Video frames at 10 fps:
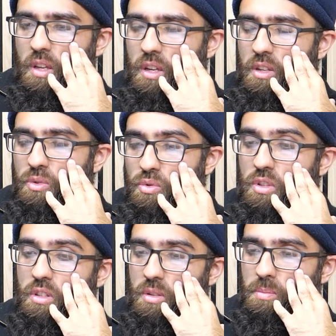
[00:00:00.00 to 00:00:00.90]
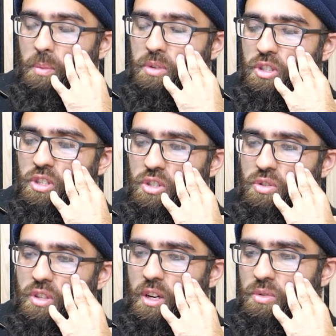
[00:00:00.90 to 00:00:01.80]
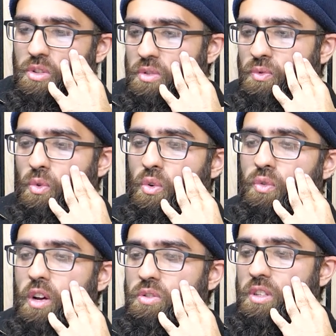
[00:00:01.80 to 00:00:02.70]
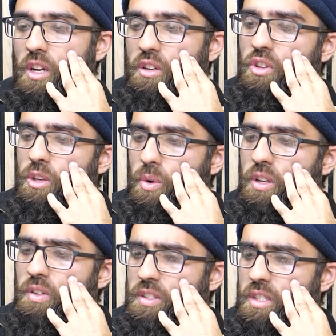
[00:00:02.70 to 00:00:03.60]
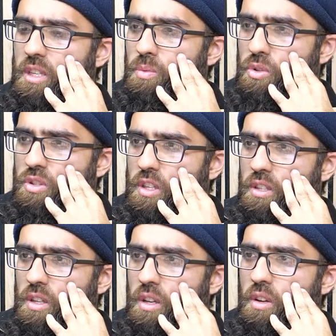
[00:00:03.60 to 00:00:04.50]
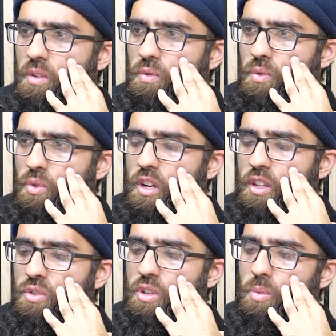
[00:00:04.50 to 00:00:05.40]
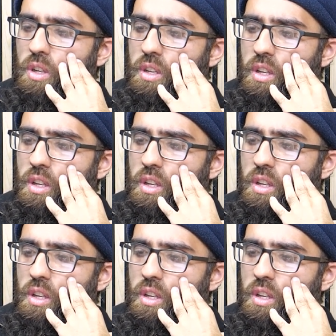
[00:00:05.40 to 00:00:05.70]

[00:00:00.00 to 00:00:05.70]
using the published edition to count. So he's 4,931. I think it's the same what you said. 4,931.